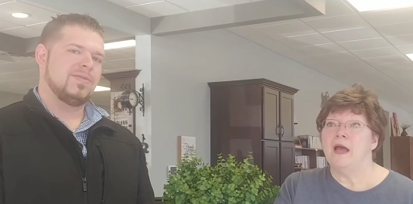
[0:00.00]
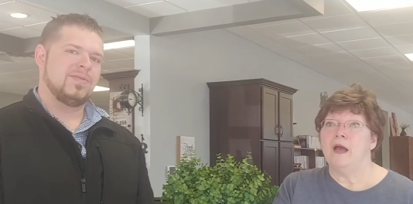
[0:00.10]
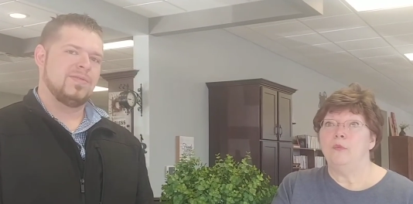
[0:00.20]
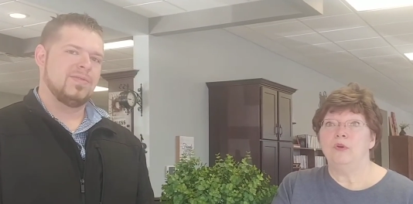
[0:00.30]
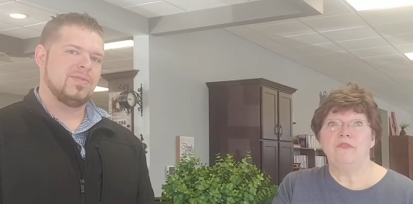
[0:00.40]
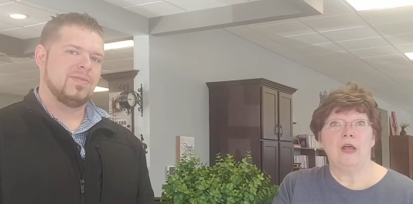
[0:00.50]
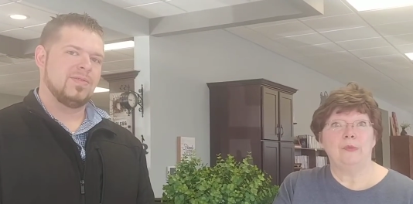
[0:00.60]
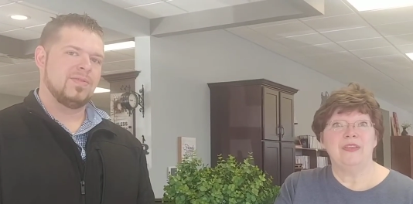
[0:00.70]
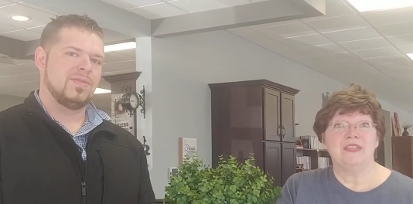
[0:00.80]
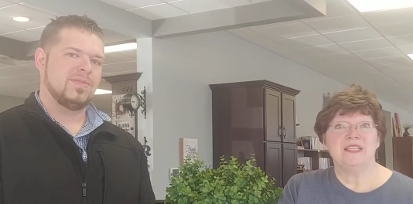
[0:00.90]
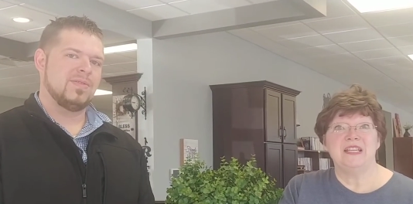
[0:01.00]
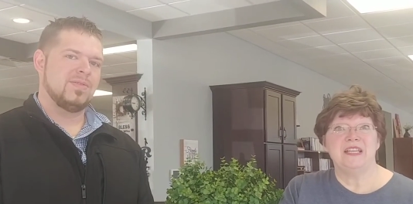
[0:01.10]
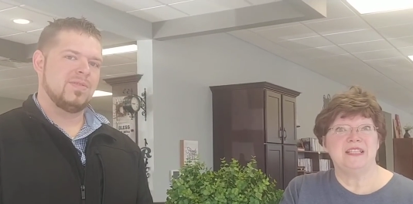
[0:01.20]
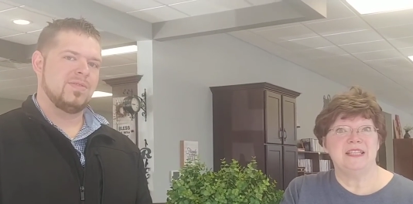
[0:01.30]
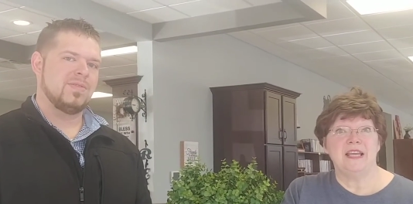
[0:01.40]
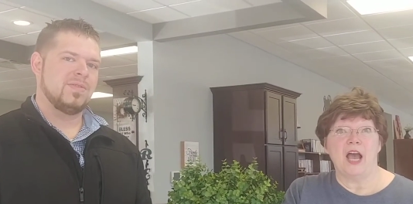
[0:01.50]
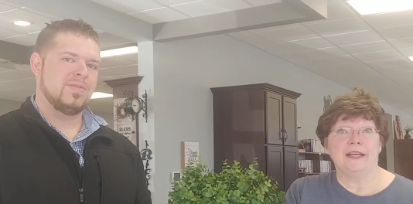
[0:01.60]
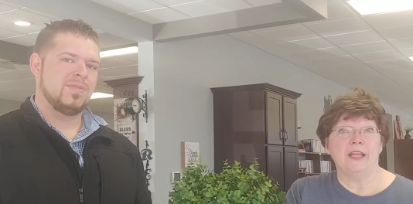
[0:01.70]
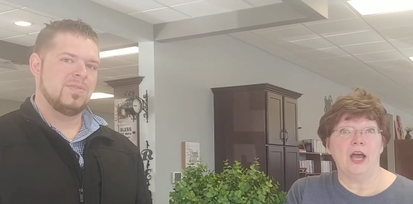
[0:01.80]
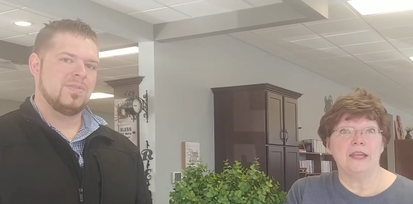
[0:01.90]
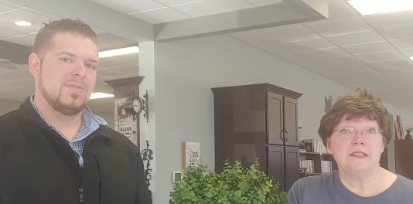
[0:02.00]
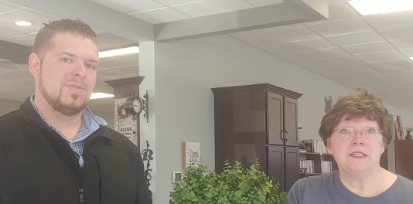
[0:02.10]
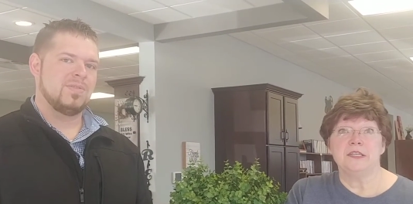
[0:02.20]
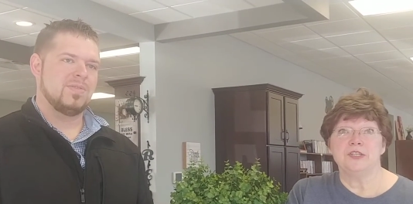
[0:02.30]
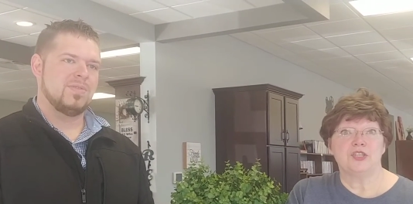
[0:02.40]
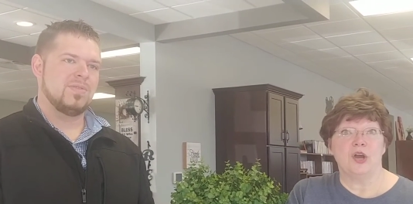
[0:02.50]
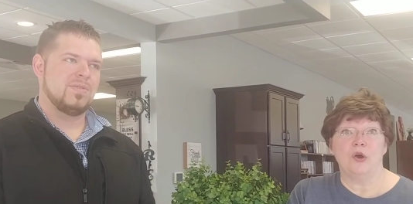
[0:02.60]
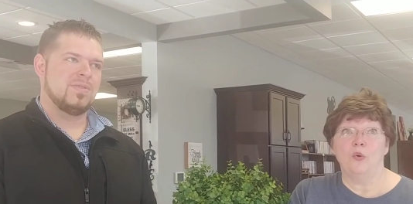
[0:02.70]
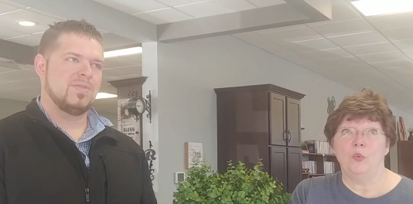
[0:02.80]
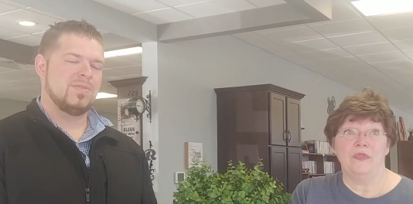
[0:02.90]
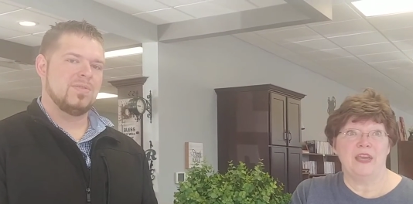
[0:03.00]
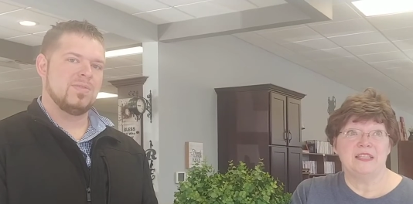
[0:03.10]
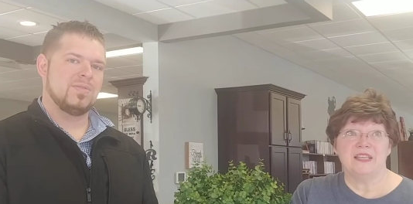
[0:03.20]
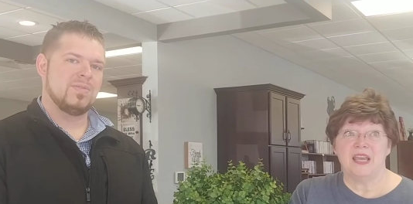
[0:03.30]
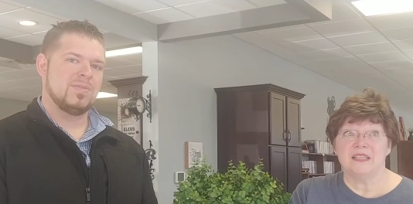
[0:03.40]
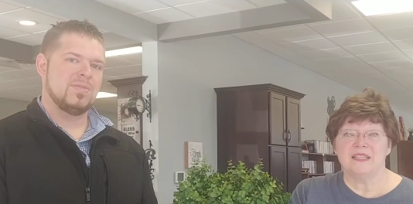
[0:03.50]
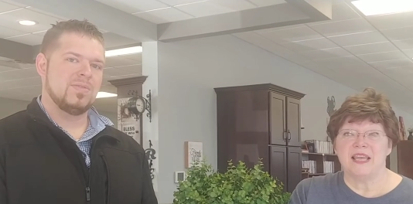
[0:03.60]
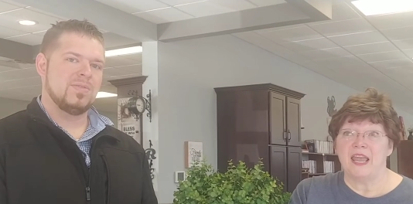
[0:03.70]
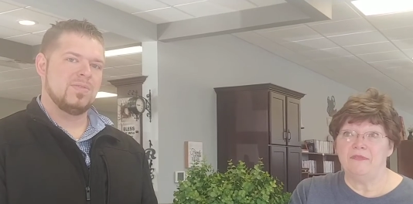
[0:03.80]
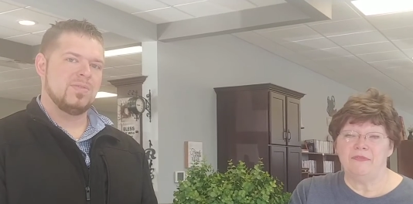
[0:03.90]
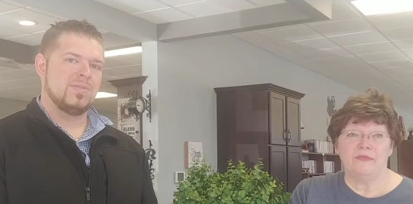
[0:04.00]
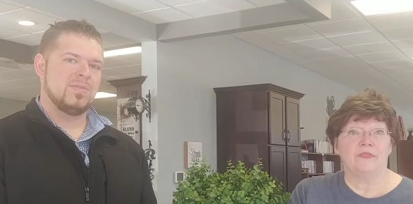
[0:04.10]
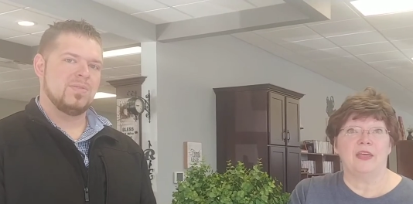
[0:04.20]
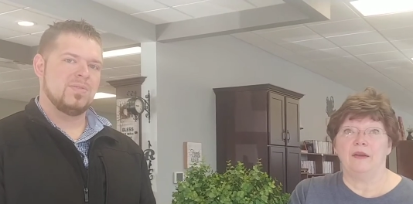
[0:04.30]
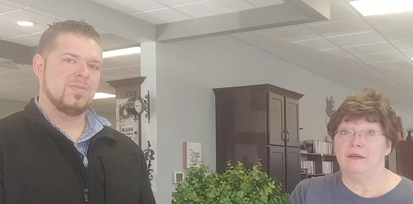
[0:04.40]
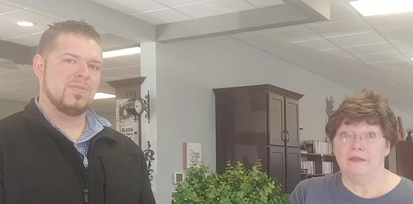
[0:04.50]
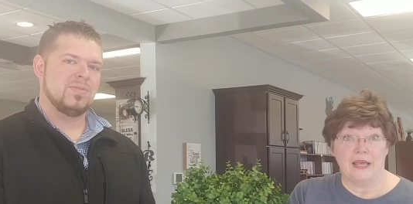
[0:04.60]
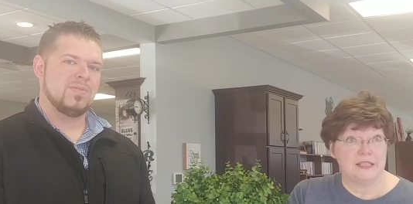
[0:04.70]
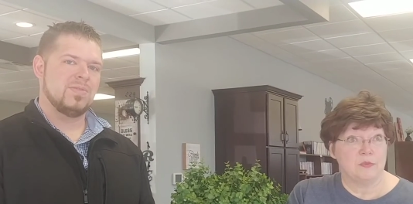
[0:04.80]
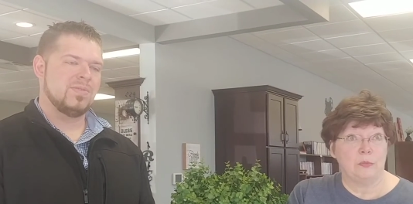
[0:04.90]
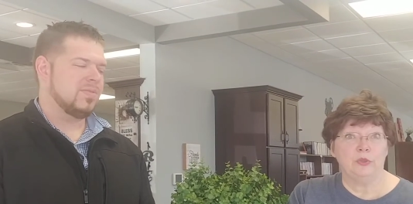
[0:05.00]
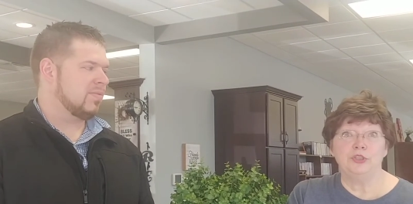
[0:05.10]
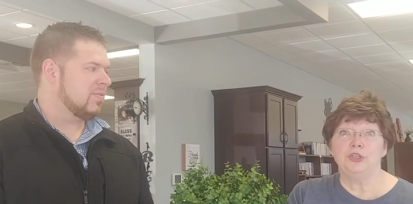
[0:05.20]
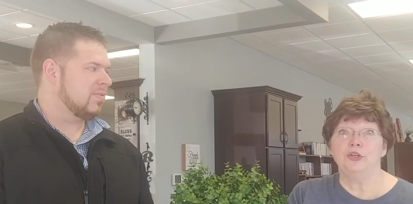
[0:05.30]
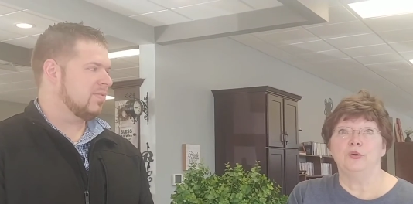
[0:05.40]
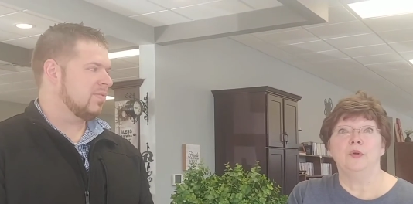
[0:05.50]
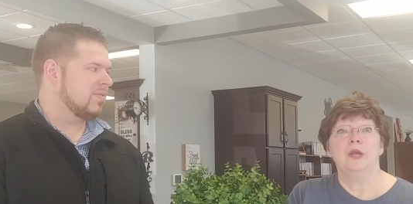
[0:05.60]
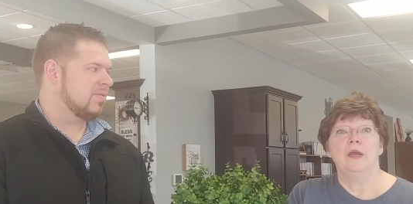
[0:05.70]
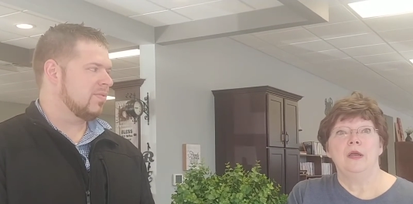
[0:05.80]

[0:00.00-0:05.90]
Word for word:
Speaker 1: We're following the CDC guidelines, so when they say it's safe, then that's what we'll do.